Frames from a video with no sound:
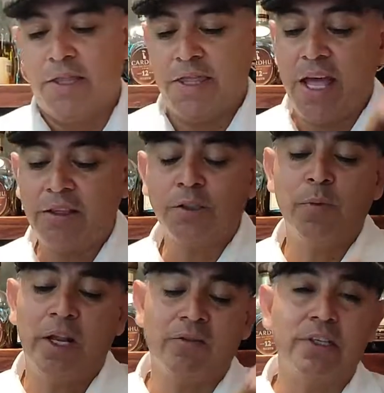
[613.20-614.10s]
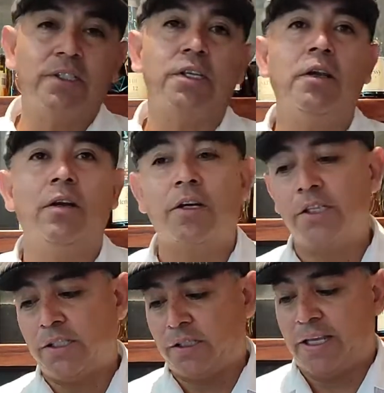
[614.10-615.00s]
that smell of the cedar
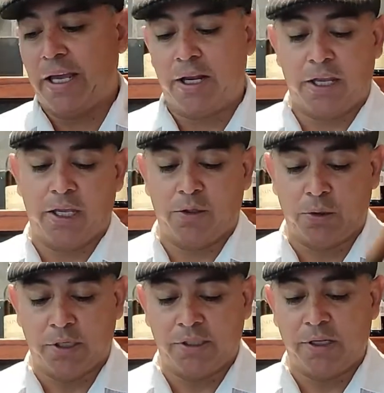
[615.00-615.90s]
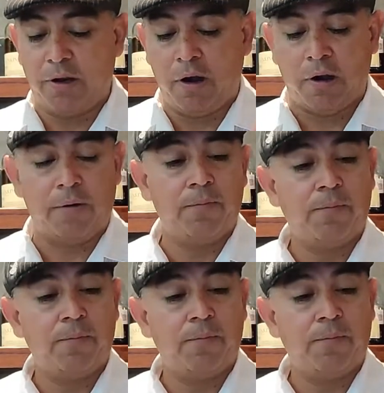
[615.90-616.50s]
is getting into the cigar.